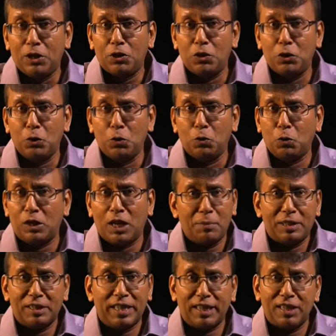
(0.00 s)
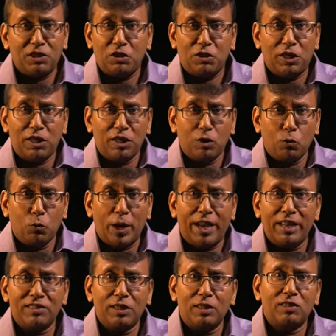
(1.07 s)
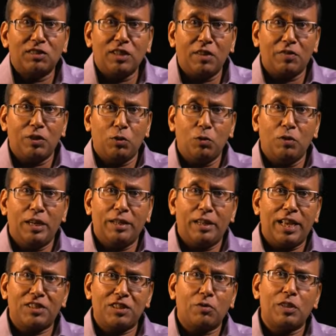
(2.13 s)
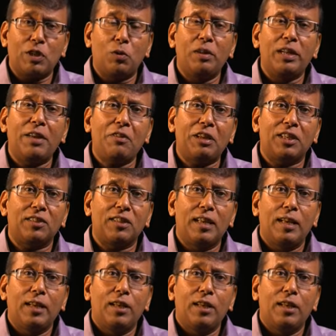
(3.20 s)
to come and get into their little ways and start their own etch out their own livings.